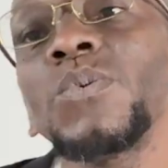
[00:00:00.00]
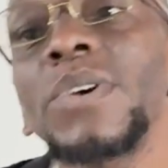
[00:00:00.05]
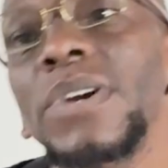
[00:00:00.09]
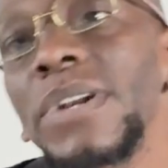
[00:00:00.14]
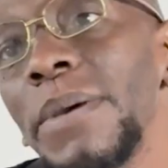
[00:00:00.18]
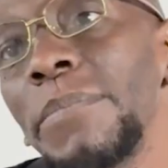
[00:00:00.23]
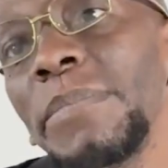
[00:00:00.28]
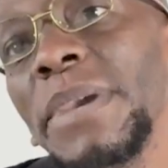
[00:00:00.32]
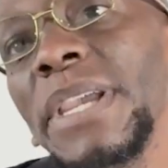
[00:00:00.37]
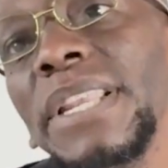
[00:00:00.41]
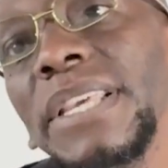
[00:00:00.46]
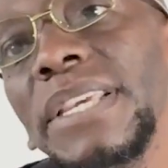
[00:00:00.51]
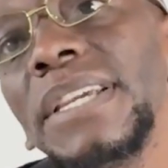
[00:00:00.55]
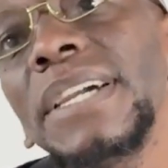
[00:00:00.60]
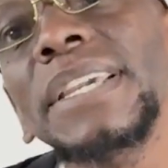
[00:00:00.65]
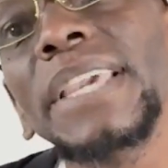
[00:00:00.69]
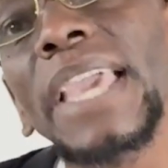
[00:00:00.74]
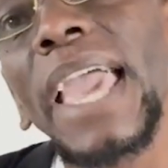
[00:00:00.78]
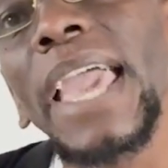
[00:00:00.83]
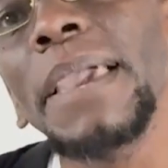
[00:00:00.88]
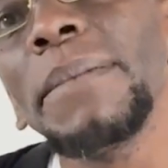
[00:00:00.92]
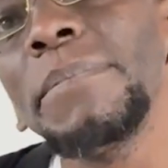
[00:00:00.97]
where the media
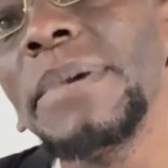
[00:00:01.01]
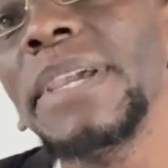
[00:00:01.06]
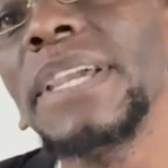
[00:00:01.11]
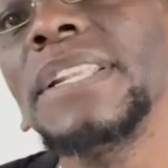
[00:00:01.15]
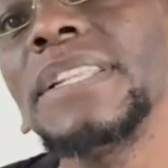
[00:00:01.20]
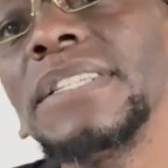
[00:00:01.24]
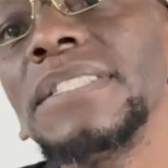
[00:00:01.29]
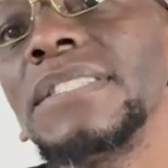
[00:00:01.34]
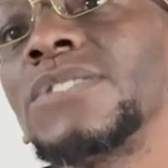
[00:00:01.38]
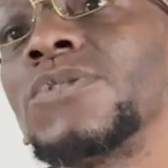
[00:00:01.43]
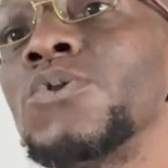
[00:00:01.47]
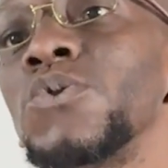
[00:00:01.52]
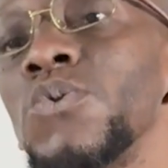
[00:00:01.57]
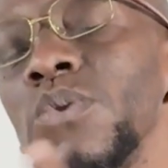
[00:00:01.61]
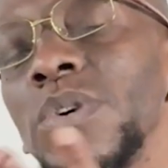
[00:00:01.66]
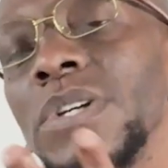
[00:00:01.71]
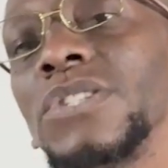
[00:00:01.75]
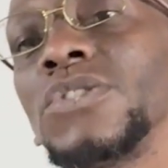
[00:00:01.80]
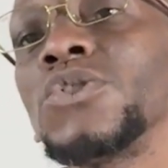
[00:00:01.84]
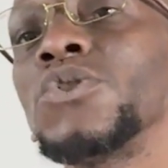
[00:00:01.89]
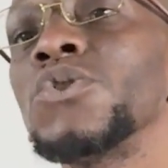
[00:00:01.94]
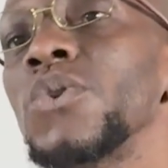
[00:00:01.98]
came in, is to
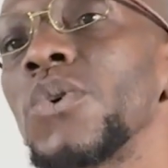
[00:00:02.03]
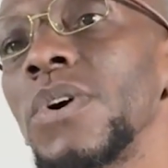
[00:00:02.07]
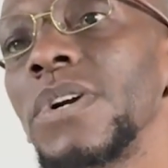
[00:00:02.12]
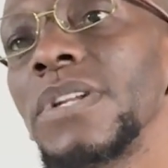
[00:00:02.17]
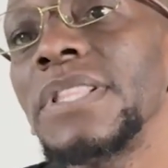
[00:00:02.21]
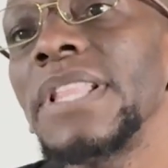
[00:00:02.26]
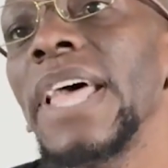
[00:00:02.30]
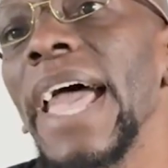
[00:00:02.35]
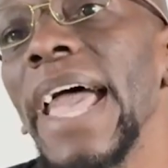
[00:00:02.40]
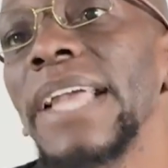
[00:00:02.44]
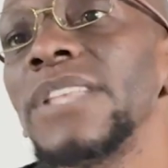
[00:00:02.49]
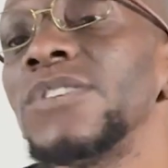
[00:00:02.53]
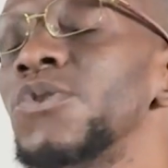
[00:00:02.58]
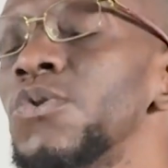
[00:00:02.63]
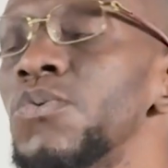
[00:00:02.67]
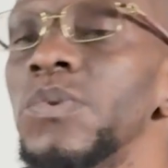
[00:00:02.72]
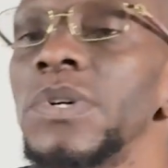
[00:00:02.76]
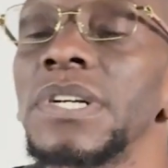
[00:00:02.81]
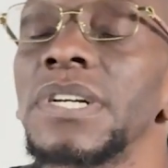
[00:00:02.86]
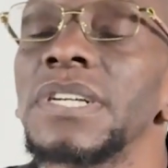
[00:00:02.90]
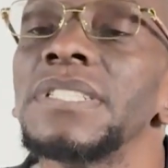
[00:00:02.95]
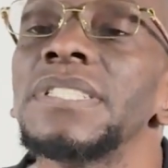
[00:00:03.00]
ensure that you
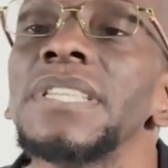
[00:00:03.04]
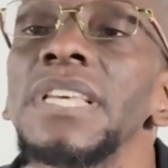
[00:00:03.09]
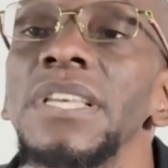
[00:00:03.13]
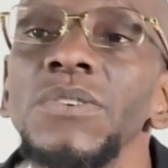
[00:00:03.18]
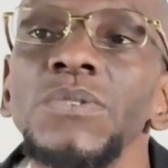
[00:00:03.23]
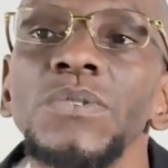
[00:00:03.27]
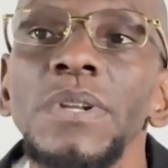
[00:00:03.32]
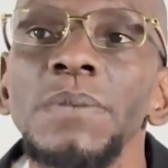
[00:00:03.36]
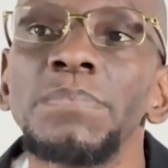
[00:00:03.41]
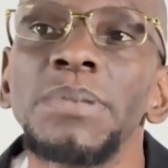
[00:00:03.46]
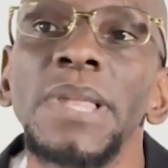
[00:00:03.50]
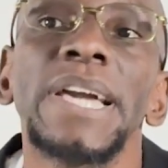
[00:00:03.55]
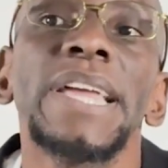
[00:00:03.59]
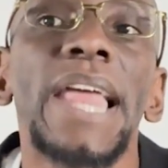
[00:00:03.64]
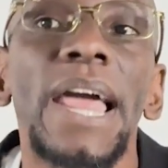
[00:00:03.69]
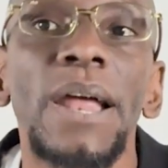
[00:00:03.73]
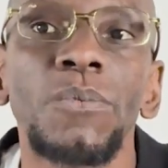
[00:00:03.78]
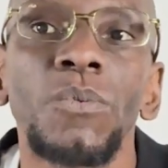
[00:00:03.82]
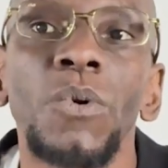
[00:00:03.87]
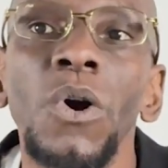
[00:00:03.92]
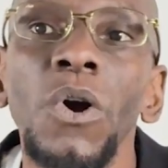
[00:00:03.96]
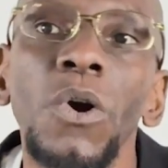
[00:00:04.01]
will continue to play
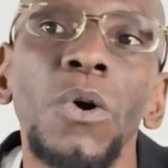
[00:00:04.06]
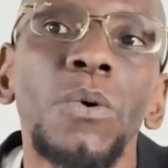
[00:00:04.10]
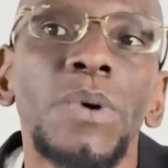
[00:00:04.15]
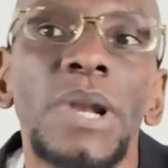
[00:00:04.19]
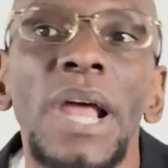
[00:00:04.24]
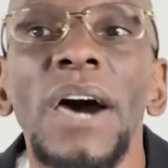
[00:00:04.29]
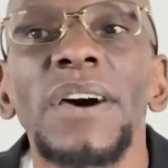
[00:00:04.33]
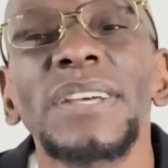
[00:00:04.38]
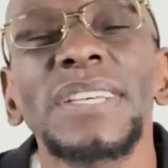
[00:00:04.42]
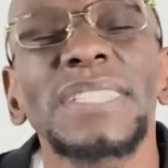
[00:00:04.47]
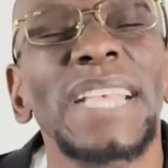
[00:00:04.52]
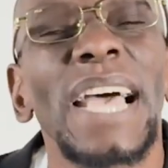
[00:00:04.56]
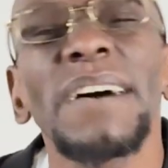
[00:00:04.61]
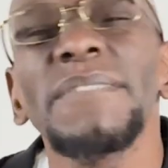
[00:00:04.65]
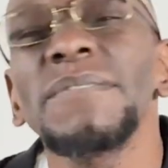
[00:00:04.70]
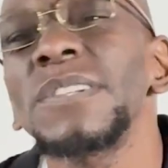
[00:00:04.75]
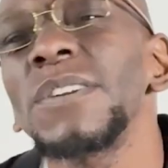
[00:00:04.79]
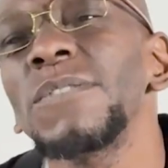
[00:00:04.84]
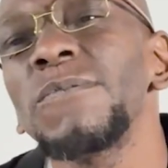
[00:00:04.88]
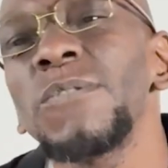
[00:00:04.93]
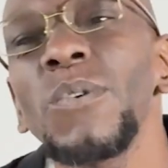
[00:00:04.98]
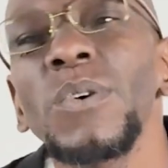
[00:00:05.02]
that role without us
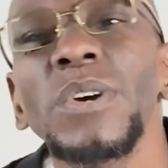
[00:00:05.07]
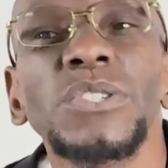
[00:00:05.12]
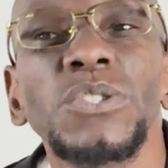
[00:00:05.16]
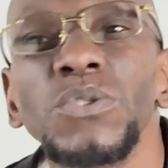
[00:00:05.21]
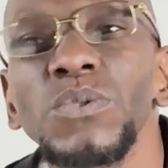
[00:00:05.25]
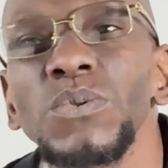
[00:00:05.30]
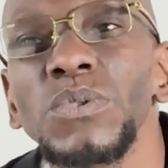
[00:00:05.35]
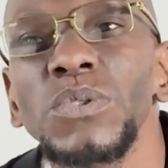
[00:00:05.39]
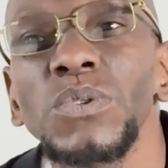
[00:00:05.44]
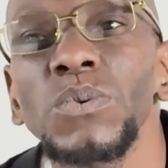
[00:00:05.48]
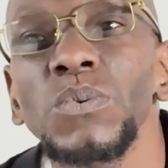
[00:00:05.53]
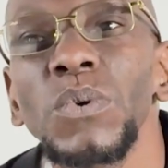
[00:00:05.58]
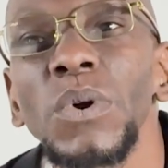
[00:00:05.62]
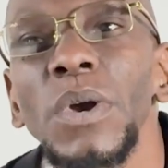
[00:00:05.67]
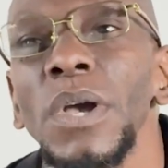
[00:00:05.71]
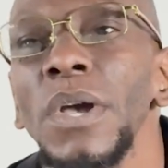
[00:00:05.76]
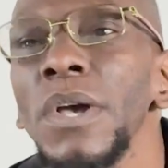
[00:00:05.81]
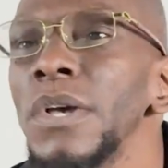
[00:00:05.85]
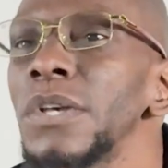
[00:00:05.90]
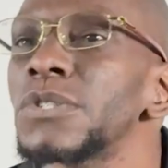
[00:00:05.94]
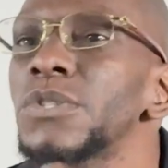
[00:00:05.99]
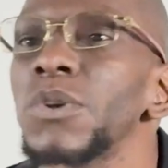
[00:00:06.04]
having to force you to.
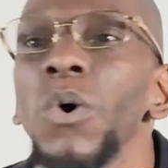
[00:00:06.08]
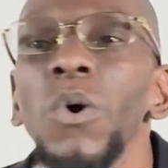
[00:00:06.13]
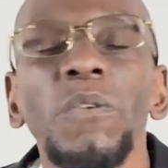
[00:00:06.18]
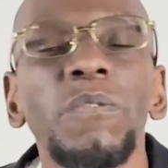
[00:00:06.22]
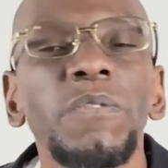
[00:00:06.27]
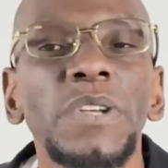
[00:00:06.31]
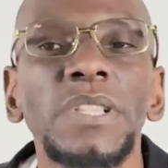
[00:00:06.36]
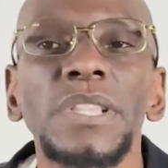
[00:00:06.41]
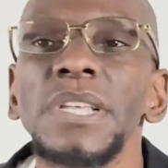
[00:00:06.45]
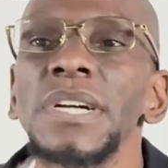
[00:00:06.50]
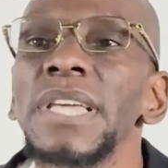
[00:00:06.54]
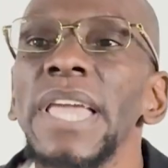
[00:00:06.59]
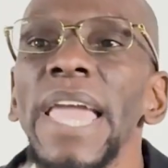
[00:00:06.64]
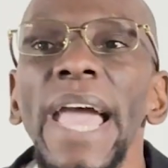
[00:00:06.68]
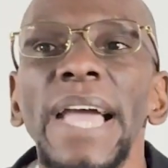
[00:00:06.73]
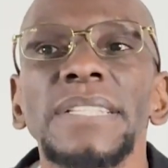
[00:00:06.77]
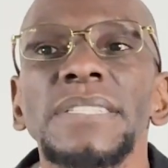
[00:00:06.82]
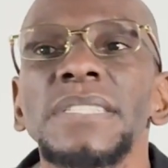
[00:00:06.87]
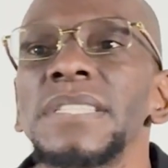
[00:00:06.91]
So if we look at